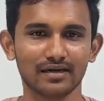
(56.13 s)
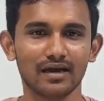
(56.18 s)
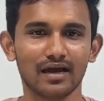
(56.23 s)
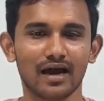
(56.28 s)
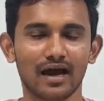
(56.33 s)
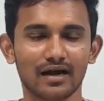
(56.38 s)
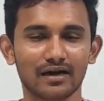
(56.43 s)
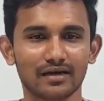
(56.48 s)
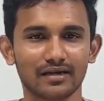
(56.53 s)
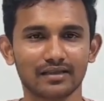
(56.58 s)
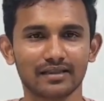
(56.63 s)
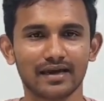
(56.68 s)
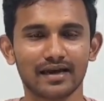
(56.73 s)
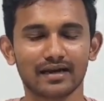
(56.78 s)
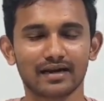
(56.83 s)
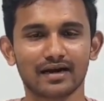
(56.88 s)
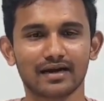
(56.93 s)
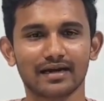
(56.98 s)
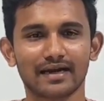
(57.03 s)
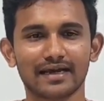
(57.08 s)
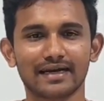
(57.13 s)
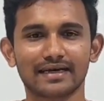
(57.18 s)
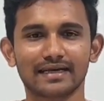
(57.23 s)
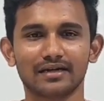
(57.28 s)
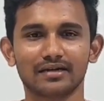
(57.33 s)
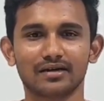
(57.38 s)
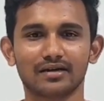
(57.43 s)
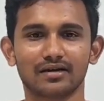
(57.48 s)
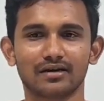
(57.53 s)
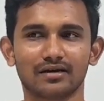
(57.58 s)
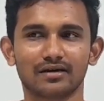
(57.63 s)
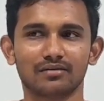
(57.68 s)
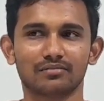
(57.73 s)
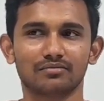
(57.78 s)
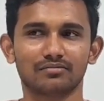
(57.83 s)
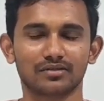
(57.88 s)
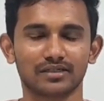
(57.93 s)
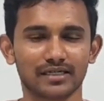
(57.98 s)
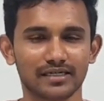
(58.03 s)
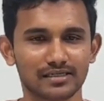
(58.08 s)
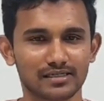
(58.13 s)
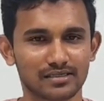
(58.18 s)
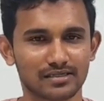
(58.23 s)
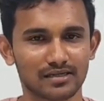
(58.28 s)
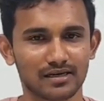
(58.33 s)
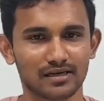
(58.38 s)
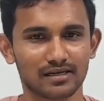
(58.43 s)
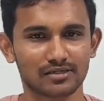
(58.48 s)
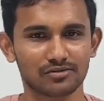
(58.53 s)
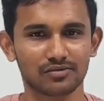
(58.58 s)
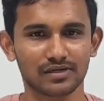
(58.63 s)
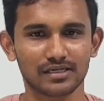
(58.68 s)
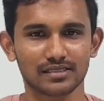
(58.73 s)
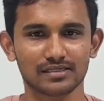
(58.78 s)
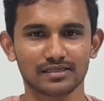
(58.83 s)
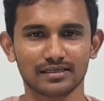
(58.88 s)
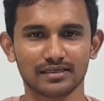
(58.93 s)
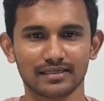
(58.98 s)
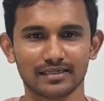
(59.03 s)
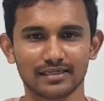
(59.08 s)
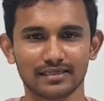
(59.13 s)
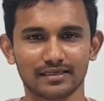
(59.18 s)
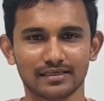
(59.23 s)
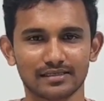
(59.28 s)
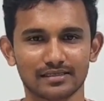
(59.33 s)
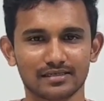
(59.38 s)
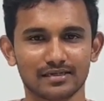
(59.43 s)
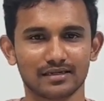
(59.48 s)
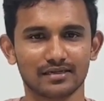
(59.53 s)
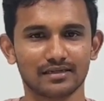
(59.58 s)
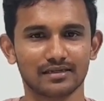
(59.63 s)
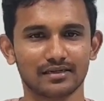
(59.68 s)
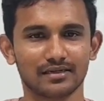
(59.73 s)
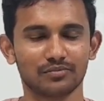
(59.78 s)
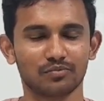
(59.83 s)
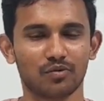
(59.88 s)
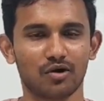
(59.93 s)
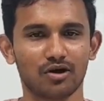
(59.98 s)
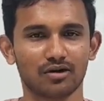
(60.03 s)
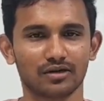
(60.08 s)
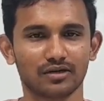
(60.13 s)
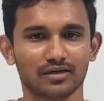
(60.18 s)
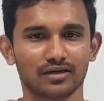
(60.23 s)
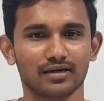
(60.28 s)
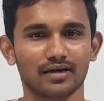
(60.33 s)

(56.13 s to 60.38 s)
And they are conducting a test as well as written test and mock